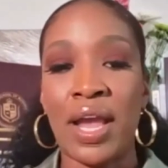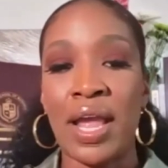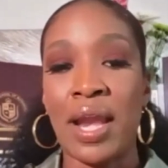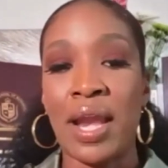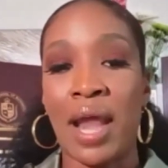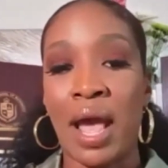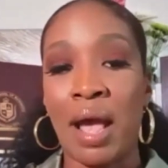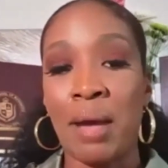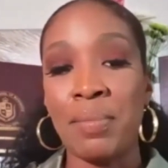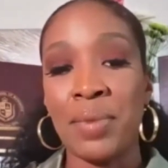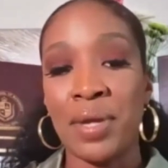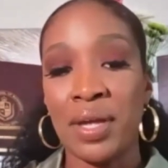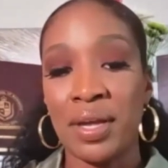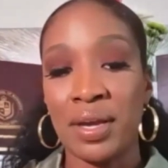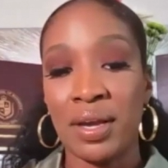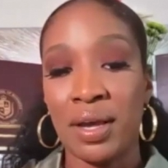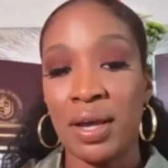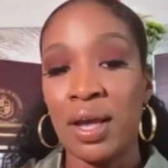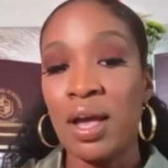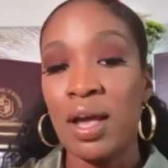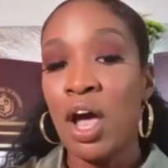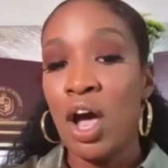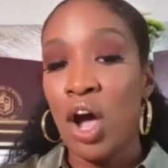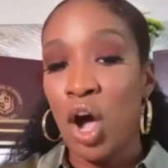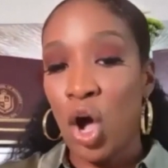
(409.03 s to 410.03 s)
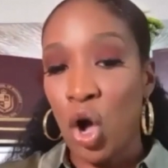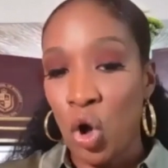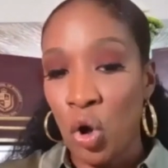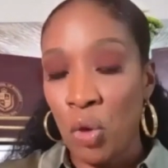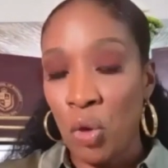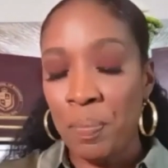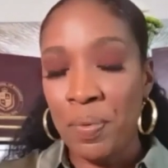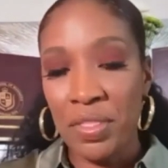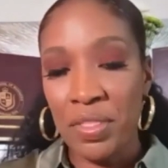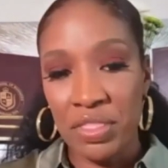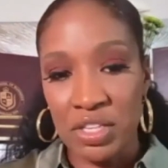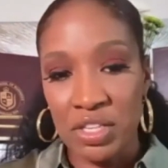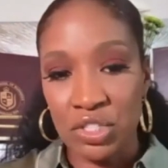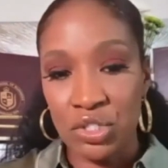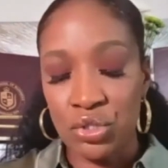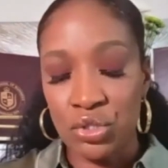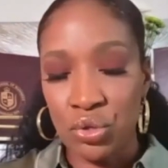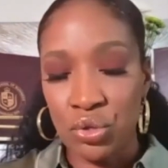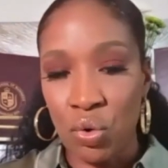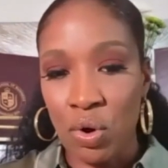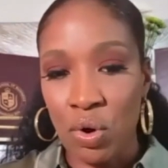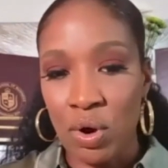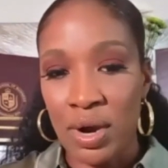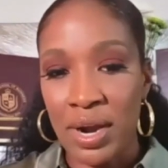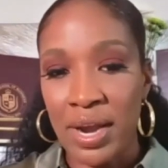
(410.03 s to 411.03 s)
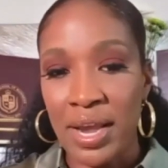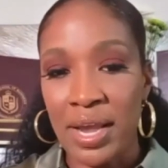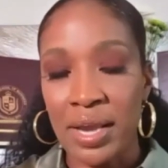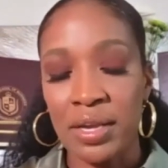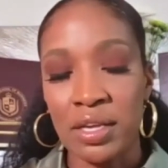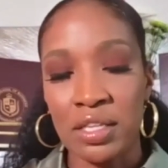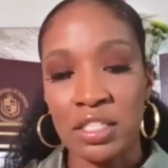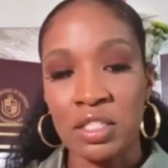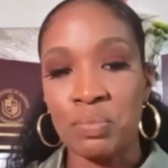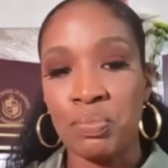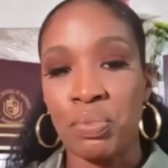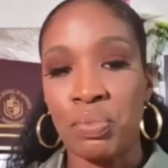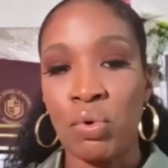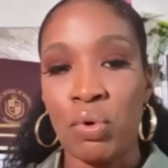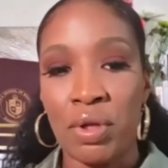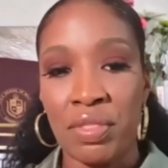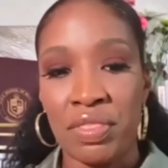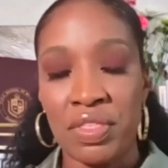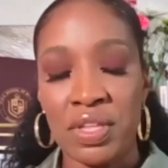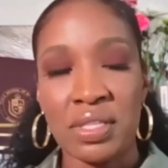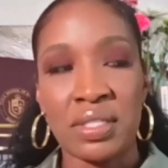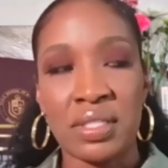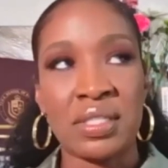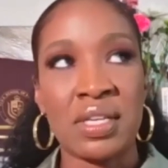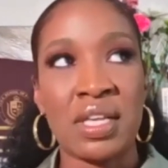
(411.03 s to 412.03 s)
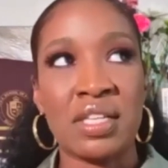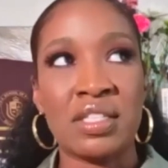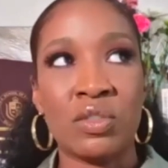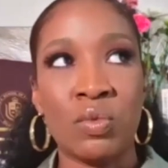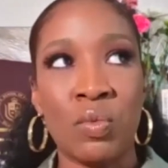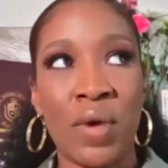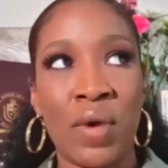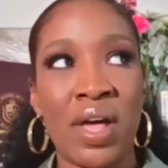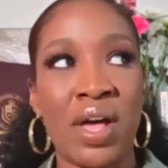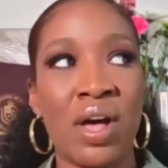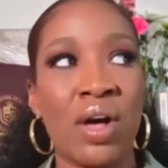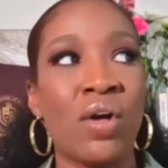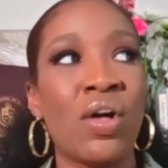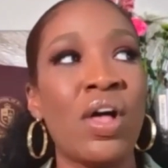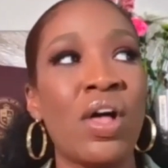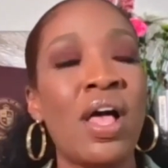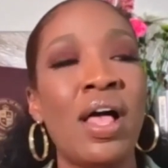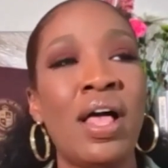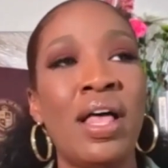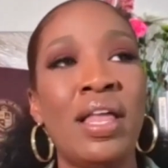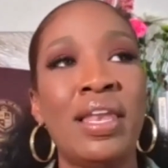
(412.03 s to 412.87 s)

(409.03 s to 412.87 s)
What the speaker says: and I'm going to open this door and explore this as well.